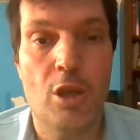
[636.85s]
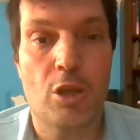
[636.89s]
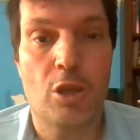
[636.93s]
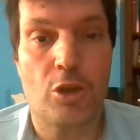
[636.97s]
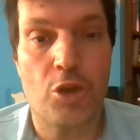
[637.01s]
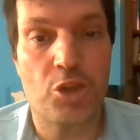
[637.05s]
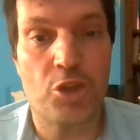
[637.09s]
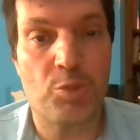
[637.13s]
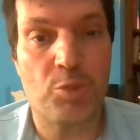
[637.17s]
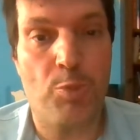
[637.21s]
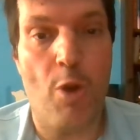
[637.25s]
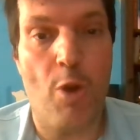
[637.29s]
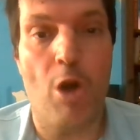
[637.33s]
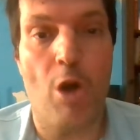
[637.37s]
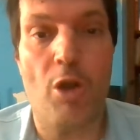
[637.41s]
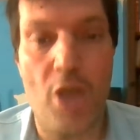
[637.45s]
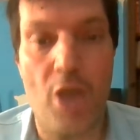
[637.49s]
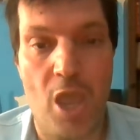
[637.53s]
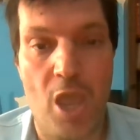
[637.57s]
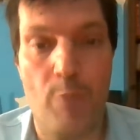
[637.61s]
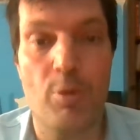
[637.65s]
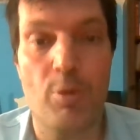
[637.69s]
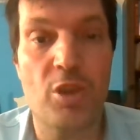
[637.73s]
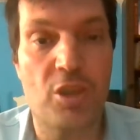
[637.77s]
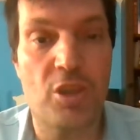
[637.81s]
Because Paul
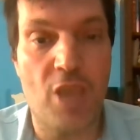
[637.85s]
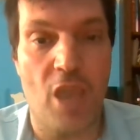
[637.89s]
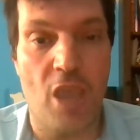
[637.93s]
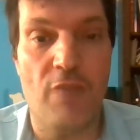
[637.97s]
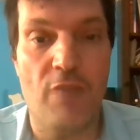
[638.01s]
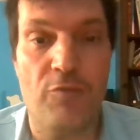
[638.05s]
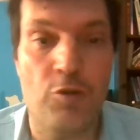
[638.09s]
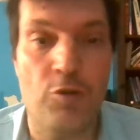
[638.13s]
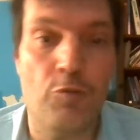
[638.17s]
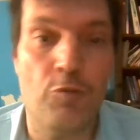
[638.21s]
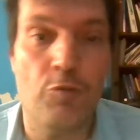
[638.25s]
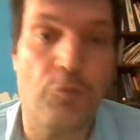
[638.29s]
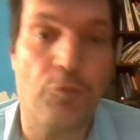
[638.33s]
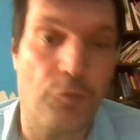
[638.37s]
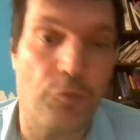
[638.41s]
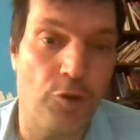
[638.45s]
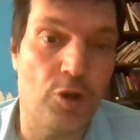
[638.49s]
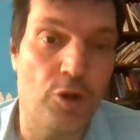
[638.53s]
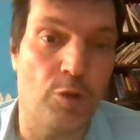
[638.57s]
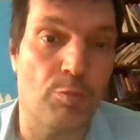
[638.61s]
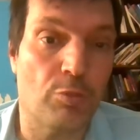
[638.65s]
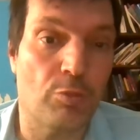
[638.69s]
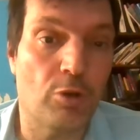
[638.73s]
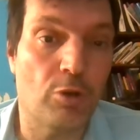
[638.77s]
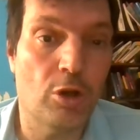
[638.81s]
Heyman gave you
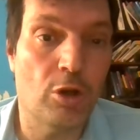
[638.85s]
freedom